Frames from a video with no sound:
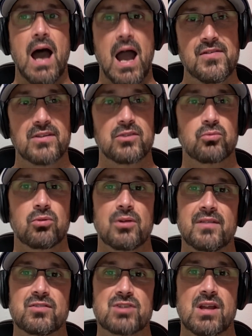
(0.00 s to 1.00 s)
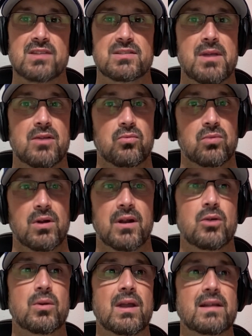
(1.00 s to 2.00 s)
I think the Royals have a chance to make a run
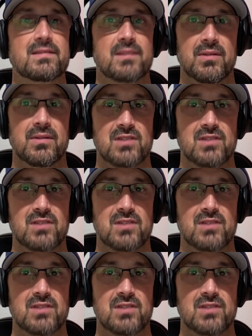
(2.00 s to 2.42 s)
and go get something.